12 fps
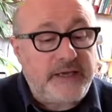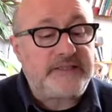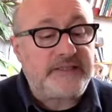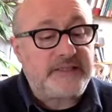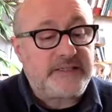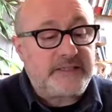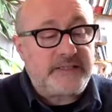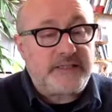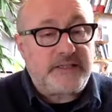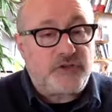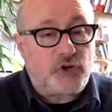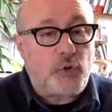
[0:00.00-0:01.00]

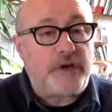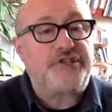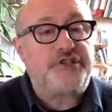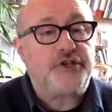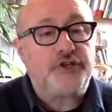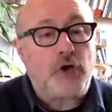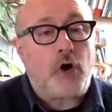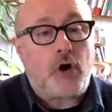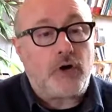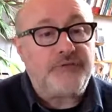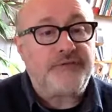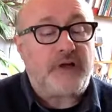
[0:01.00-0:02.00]
It's the question
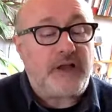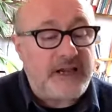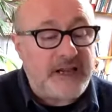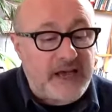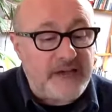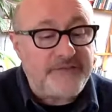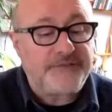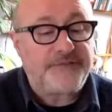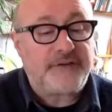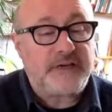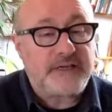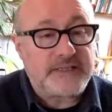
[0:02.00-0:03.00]
of
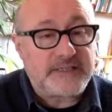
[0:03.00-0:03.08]
life